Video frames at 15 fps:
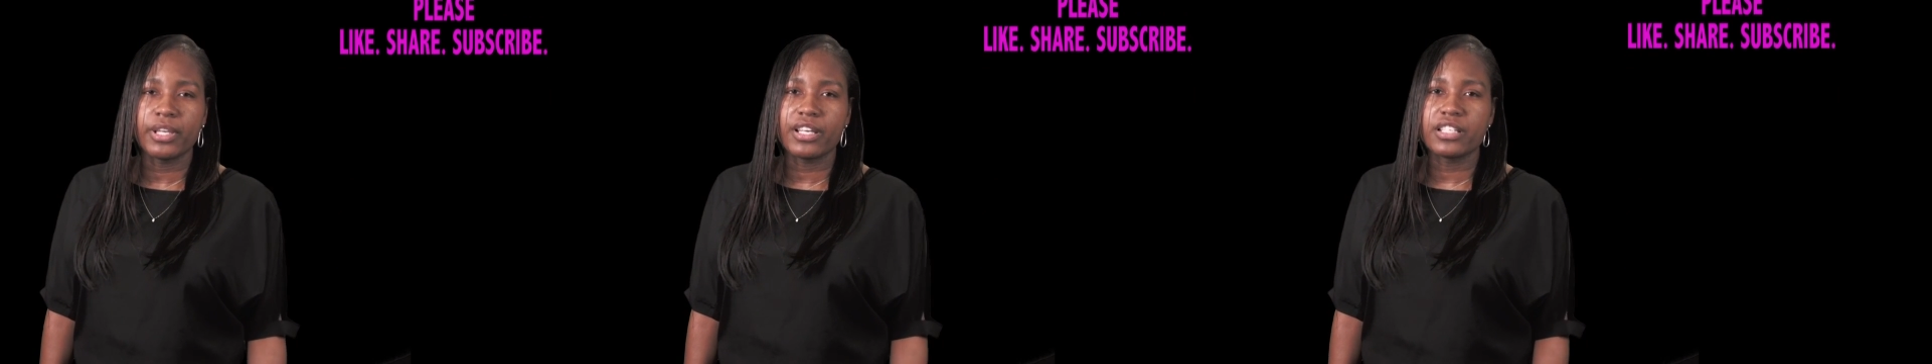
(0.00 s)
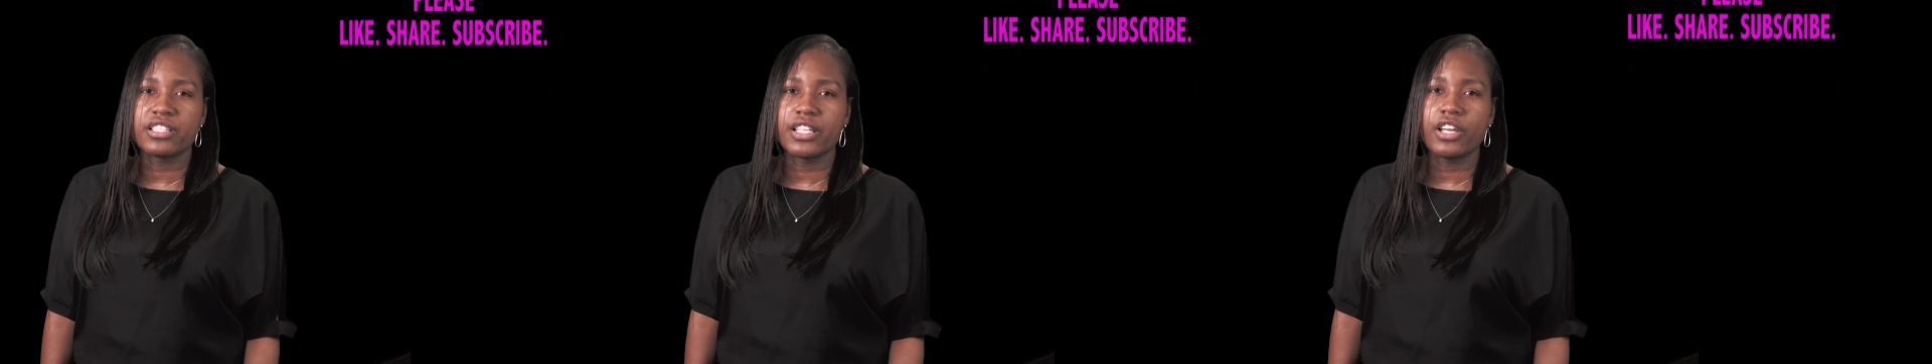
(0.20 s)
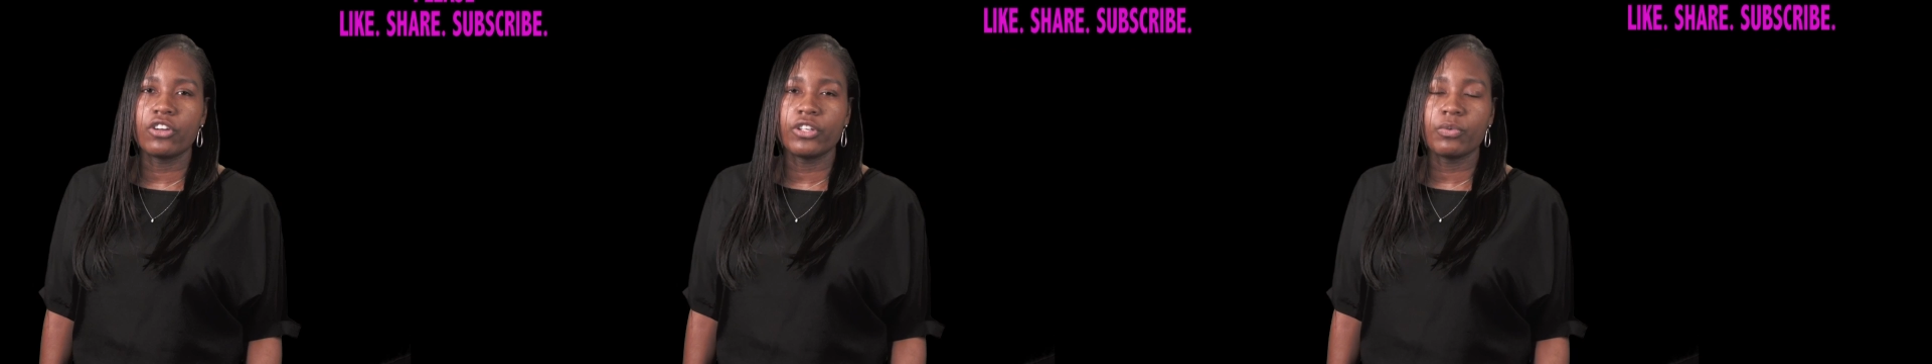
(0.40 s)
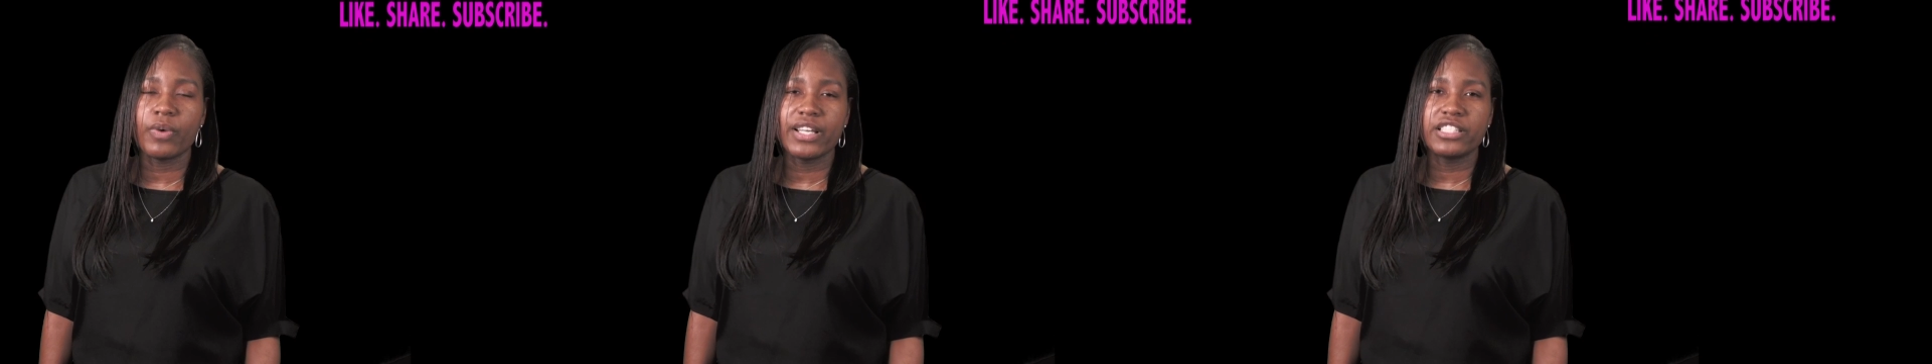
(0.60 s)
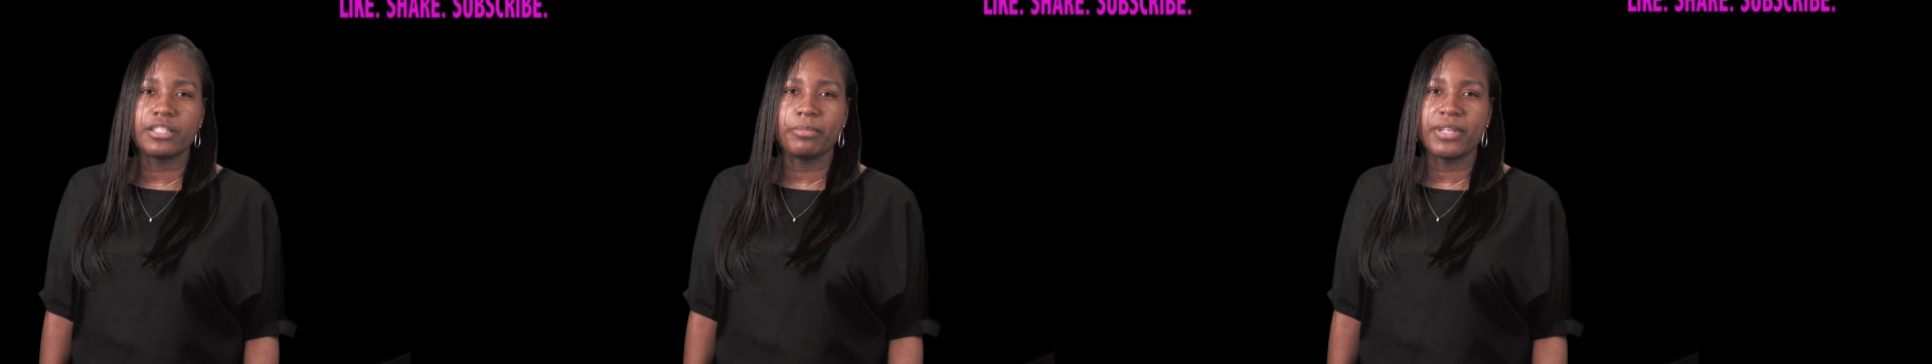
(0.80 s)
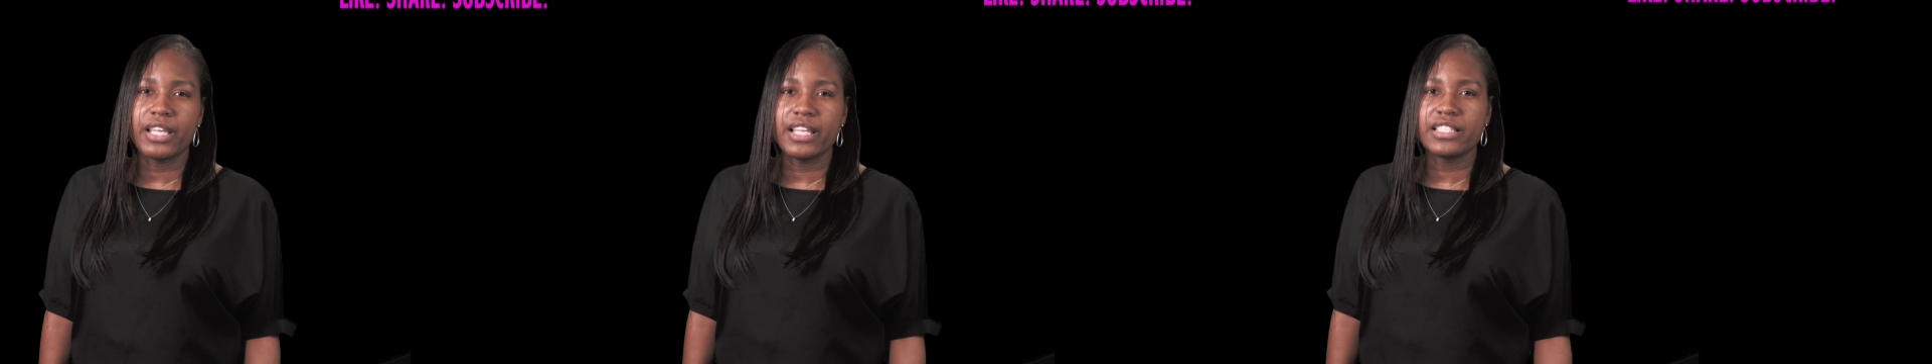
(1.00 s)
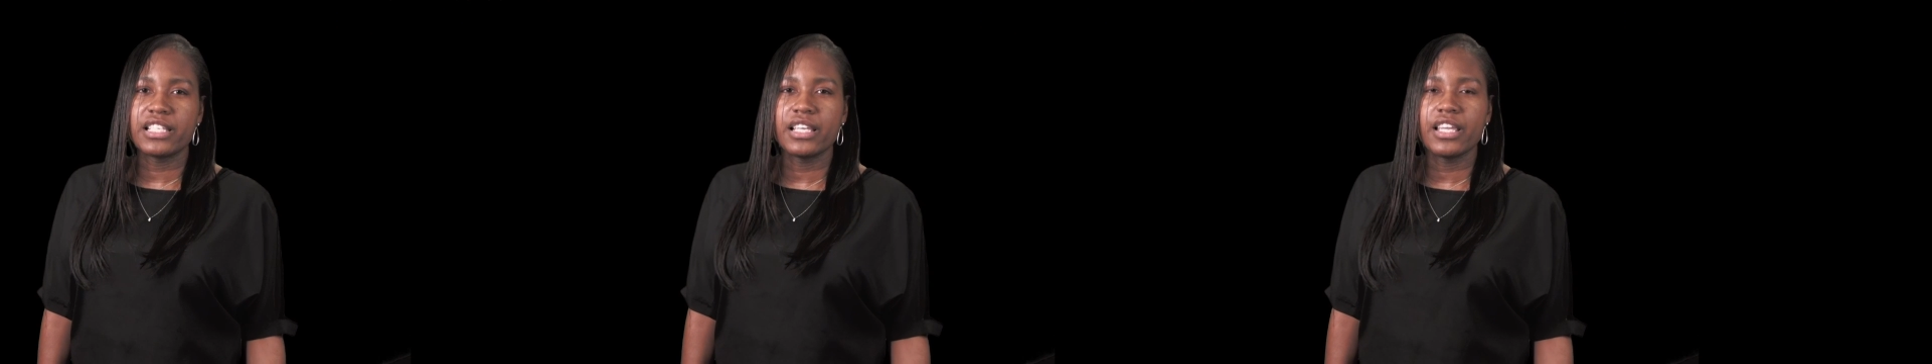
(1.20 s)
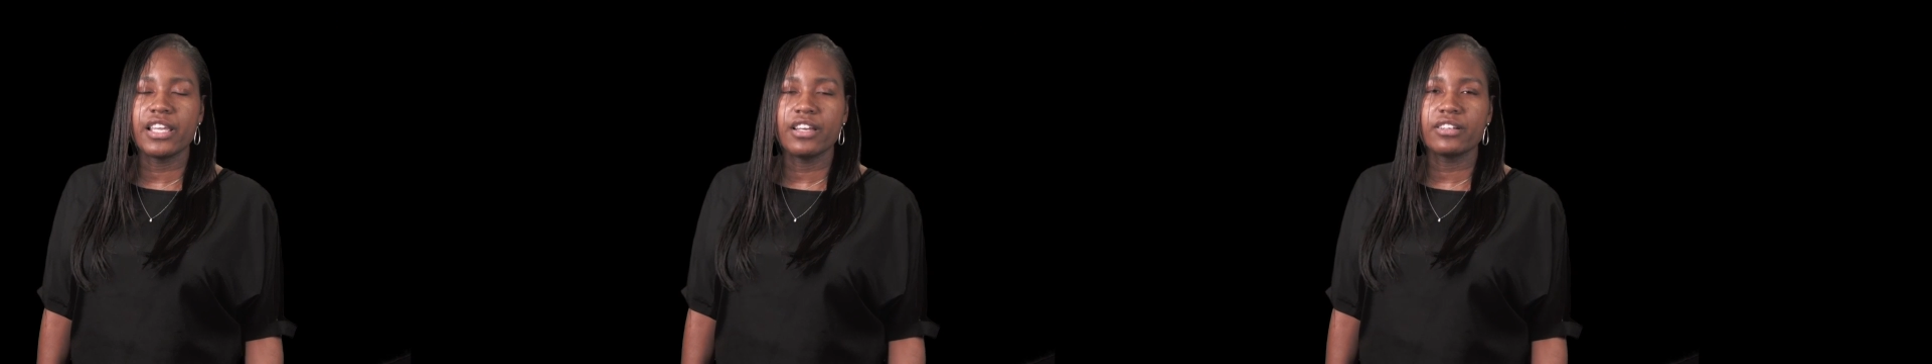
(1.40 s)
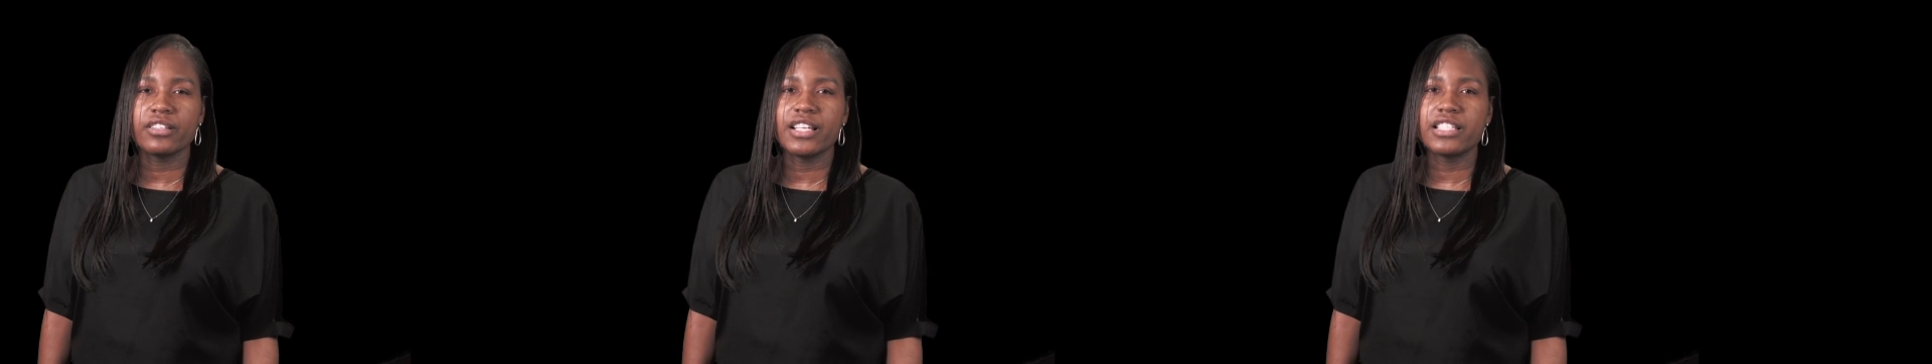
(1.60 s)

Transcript: because the only way to begin to heal